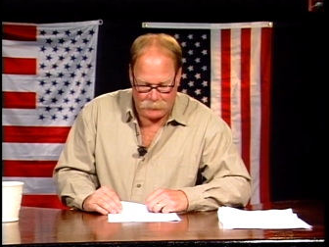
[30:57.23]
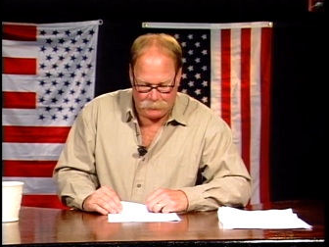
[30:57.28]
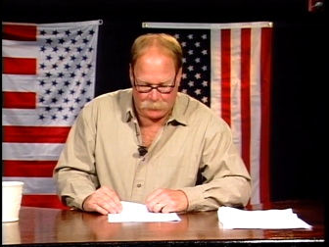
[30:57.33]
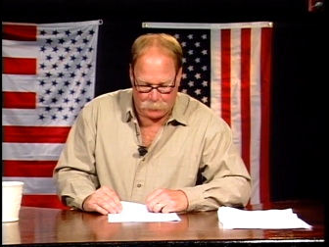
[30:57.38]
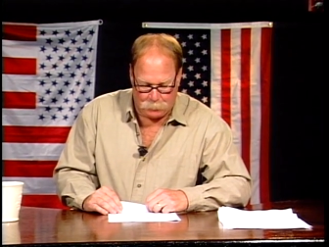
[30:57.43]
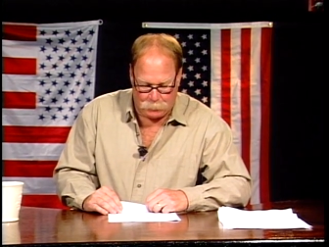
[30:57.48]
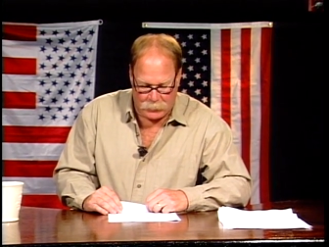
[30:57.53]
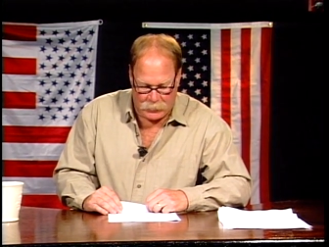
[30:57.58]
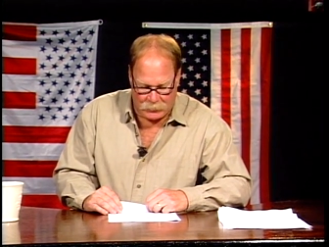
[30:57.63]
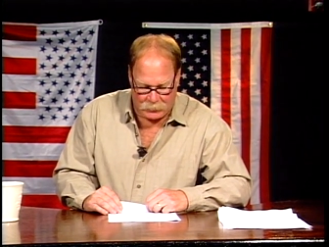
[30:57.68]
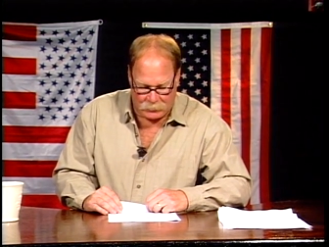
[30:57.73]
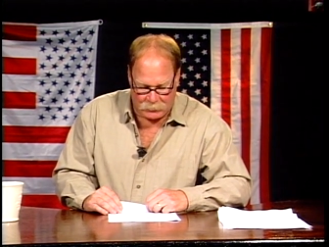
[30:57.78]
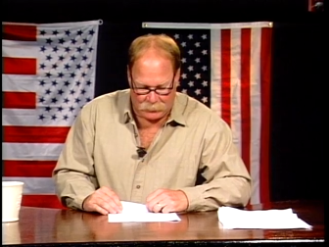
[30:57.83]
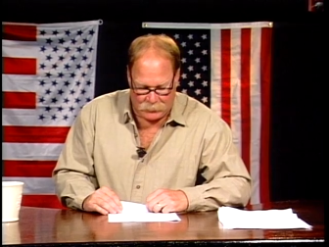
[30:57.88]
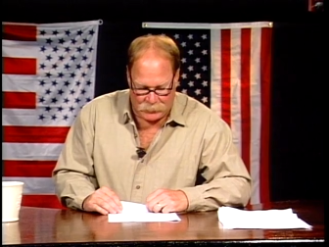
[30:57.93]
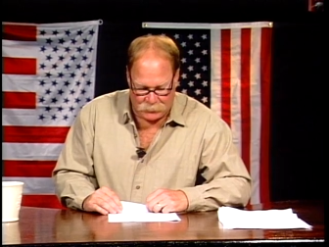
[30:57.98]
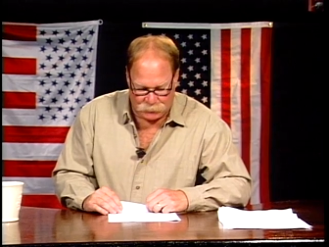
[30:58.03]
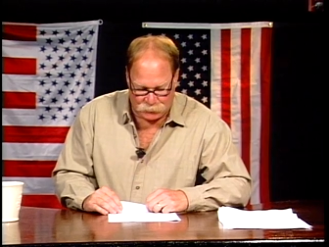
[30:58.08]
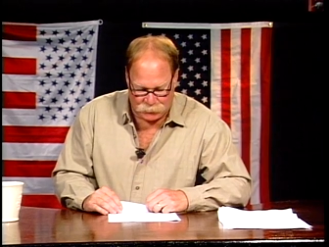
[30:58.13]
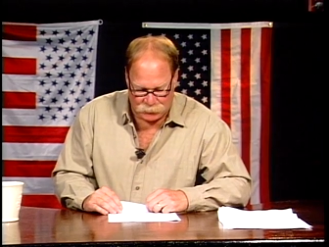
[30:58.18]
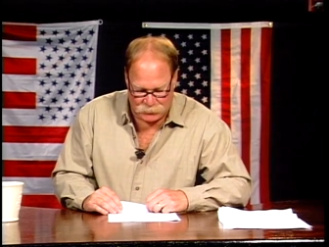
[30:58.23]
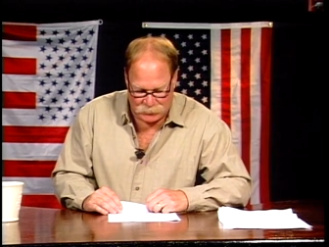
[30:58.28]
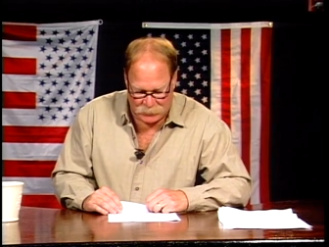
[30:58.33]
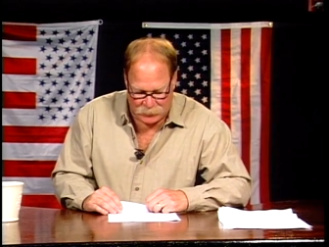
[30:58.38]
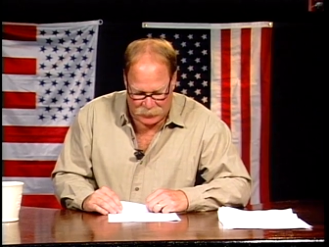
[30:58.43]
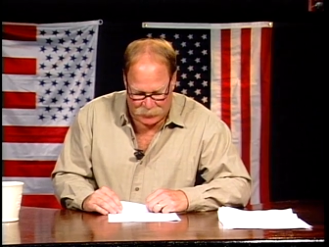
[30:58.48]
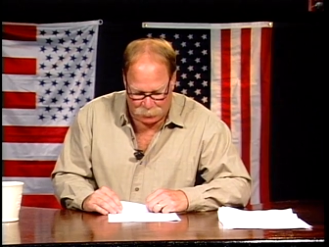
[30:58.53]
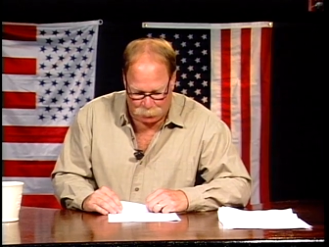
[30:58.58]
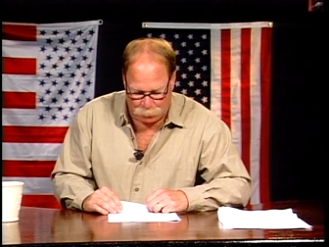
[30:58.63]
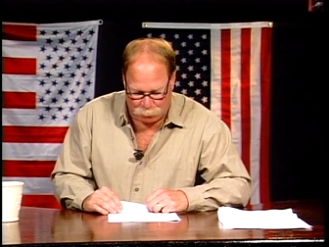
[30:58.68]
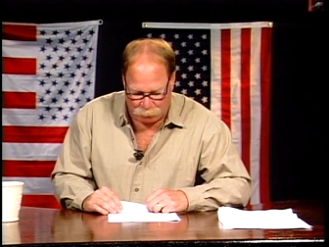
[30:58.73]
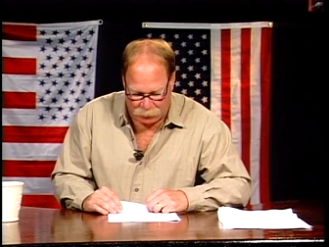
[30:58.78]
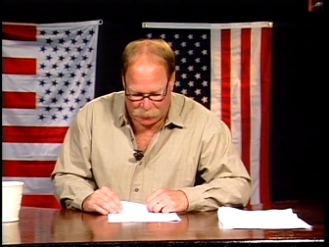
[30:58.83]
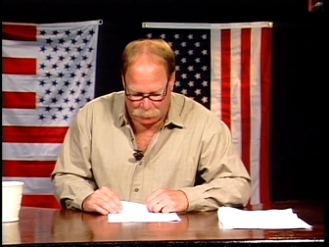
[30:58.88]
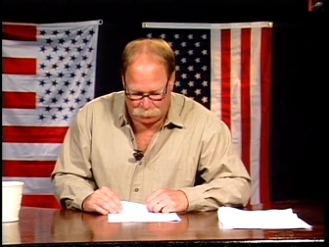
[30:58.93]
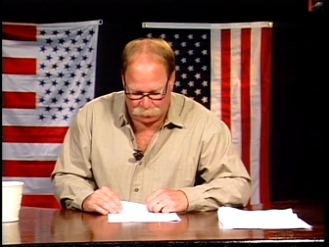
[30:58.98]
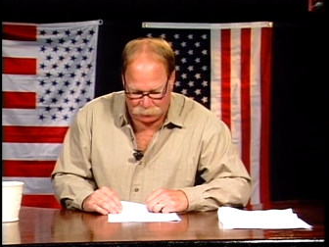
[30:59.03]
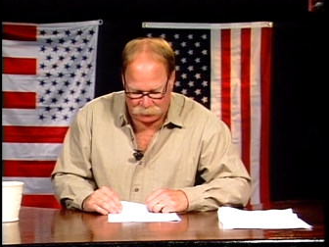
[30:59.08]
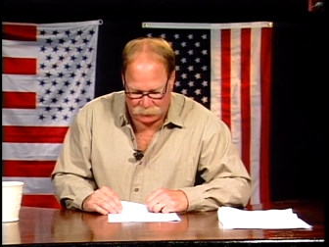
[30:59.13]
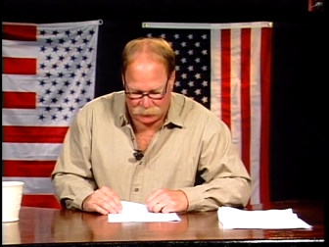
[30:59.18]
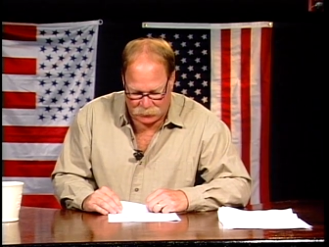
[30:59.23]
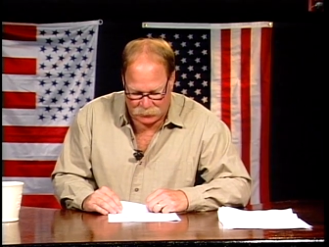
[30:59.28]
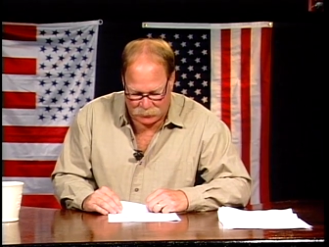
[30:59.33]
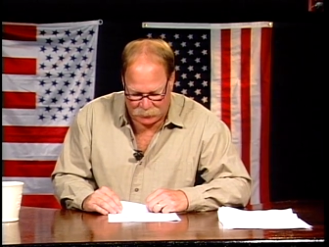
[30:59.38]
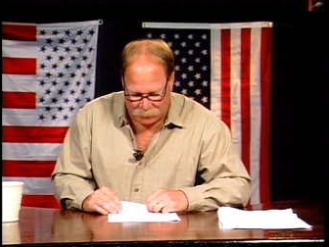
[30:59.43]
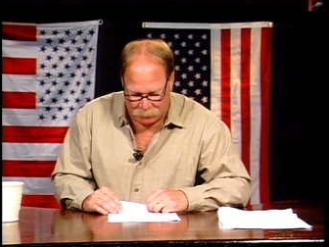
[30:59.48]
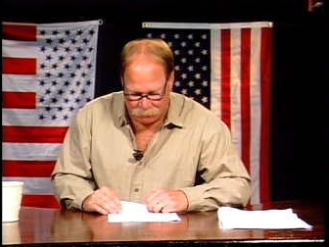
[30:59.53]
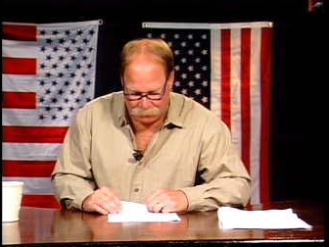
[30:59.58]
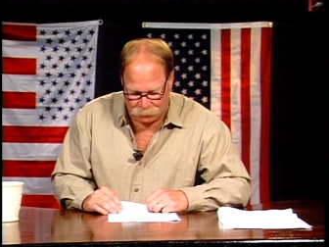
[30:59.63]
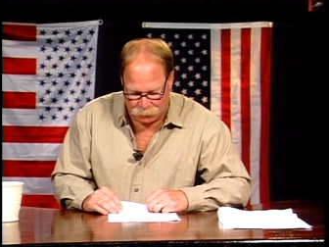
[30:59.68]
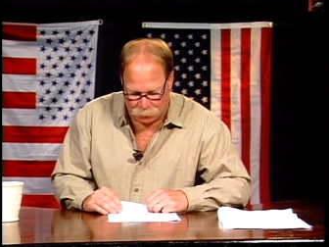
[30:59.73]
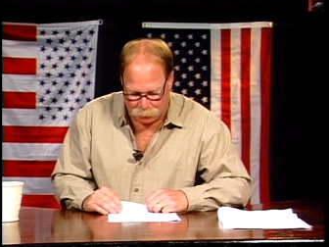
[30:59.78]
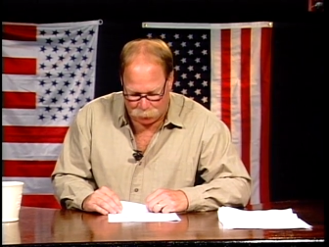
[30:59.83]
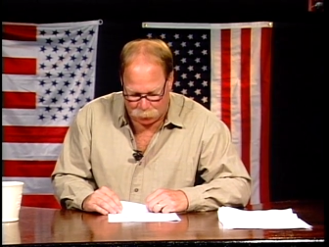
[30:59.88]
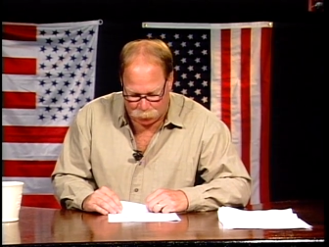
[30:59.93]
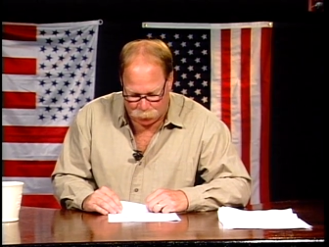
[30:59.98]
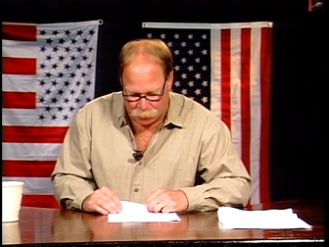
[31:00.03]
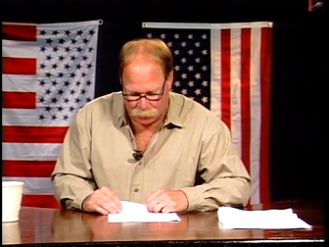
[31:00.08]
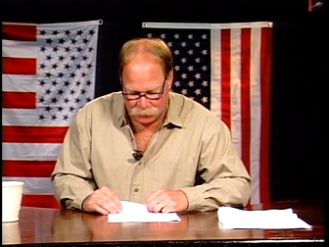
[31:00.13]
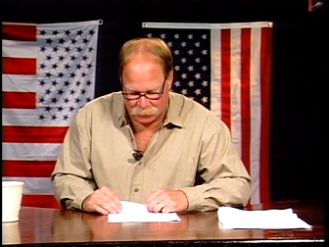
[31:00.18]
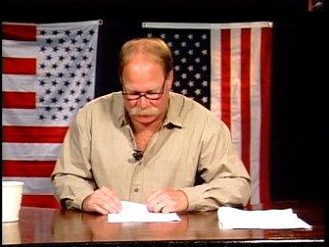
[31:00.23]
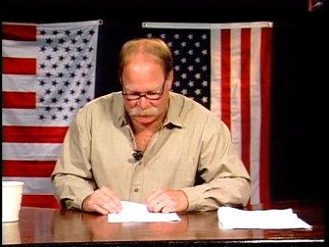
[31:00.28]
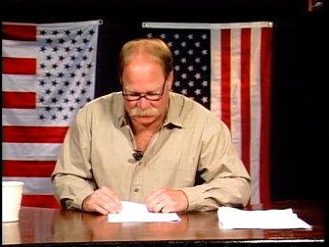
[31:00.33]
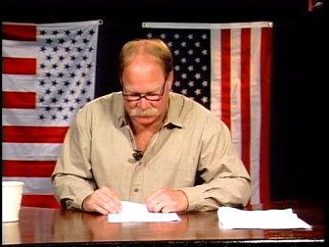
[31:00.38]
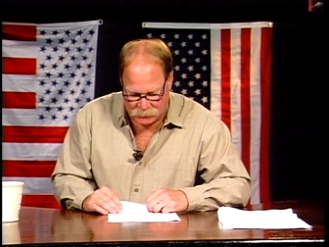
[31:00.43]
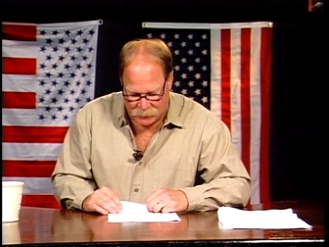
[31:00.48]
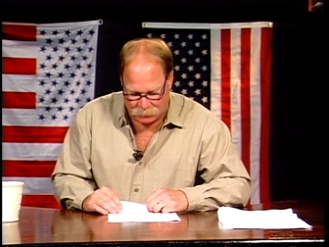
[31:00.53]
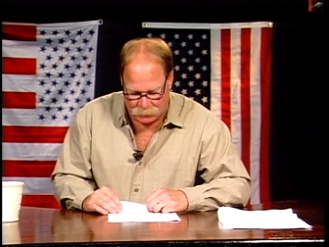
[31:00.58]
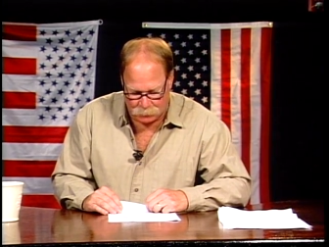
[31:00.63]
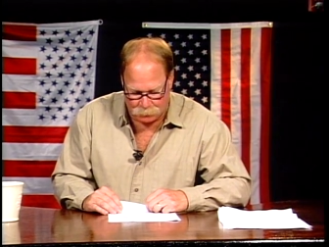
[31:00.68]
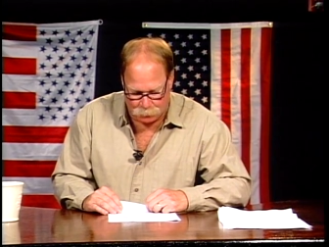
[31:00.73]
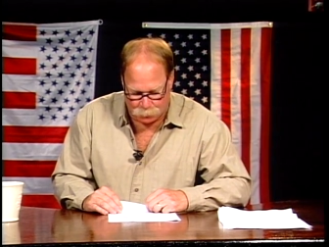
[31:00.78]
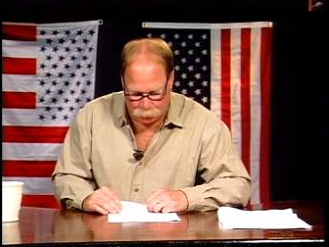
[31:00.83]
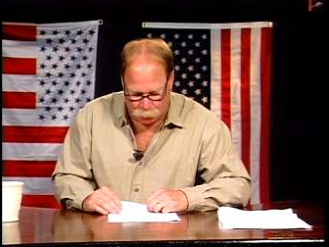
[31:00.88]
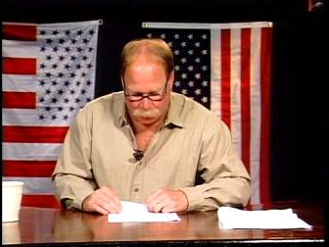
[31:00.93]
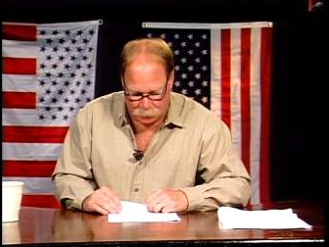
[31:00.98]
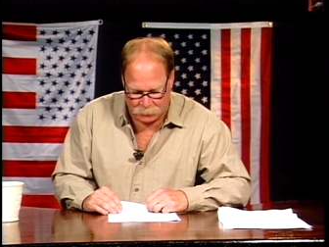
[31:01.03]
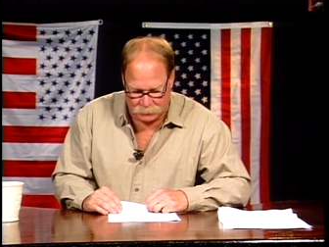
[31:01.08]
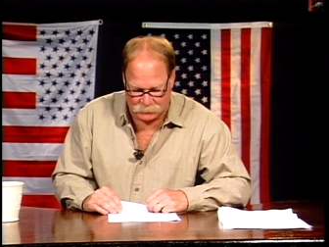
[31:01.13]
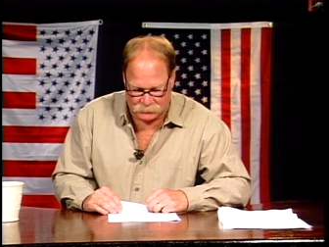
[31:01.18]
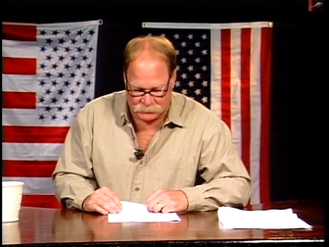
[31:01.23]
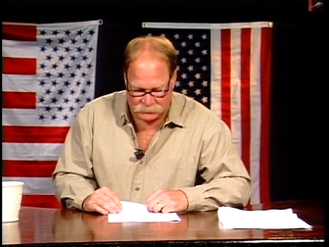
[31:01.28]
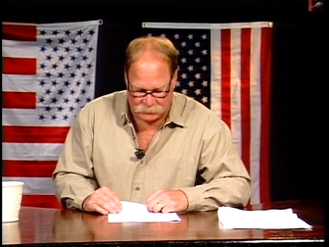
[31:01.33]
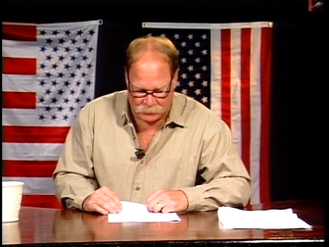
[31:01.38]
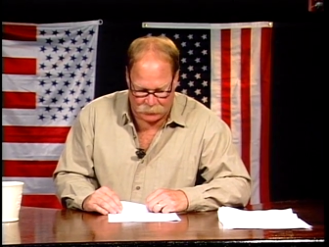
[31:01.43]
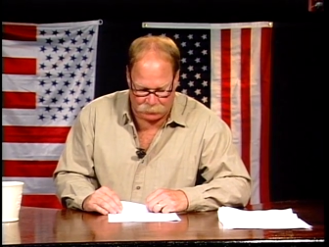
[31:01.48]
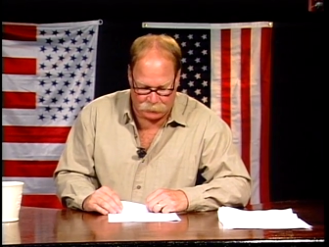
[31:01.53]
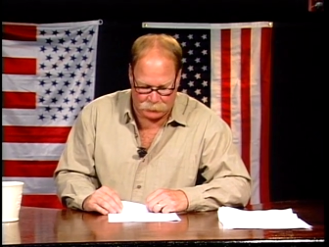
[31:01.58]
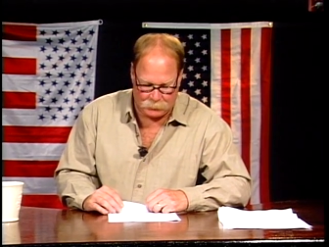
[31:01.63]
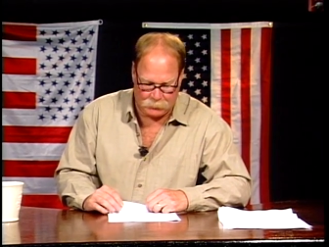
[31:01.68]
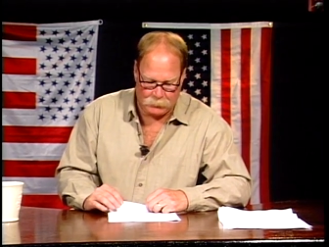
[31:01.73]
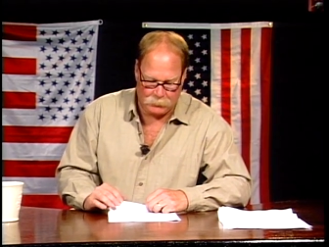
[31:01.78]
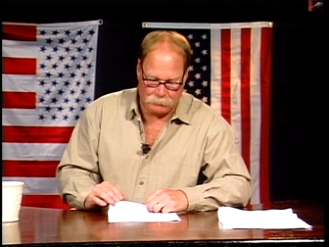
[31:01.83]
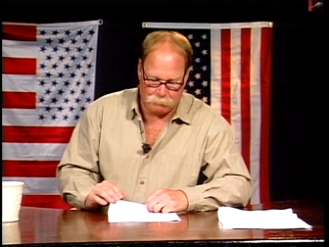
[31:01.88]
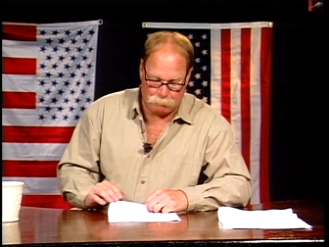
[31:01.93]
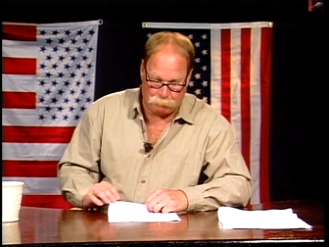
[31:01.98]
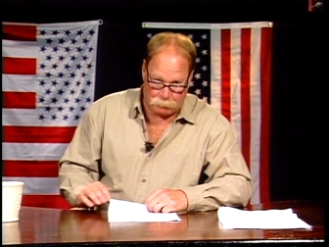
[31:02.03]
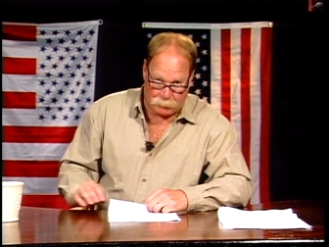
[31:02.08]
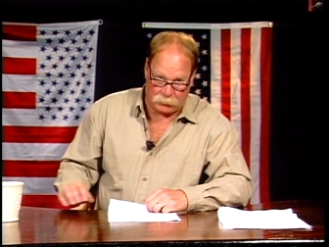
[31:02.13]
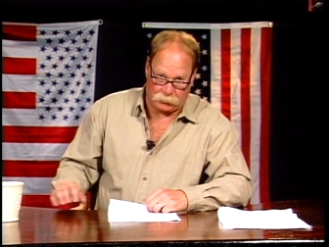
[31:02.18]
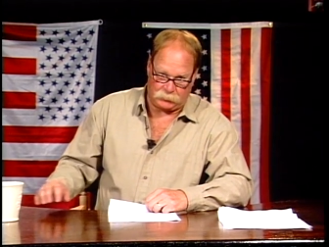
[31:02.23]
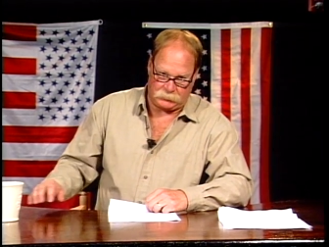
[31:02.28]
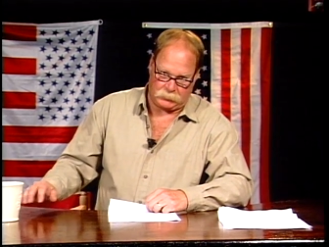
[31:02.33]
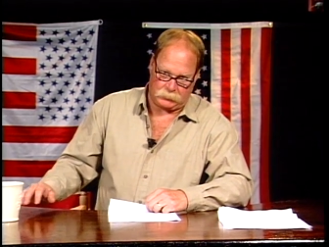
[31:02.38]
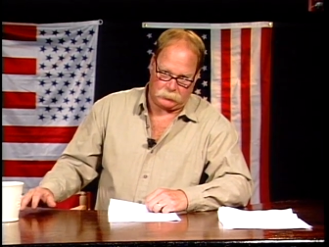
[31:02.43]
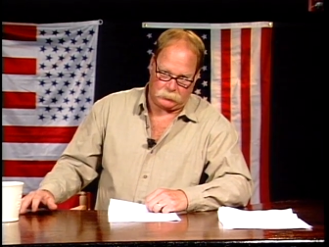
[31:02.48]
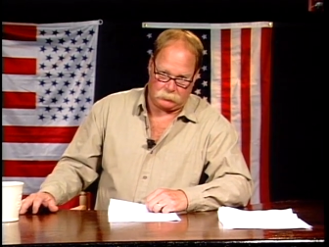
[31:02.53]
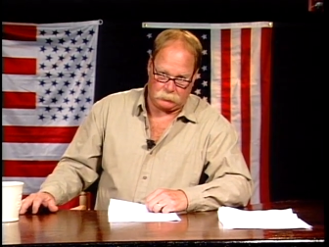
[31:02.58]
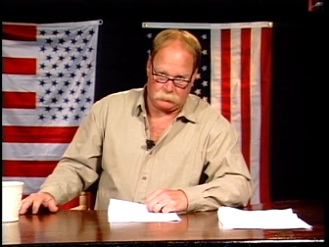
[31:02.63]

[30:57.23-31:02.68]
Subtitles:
the Pentagon could not properly account for more than $7.7 billion.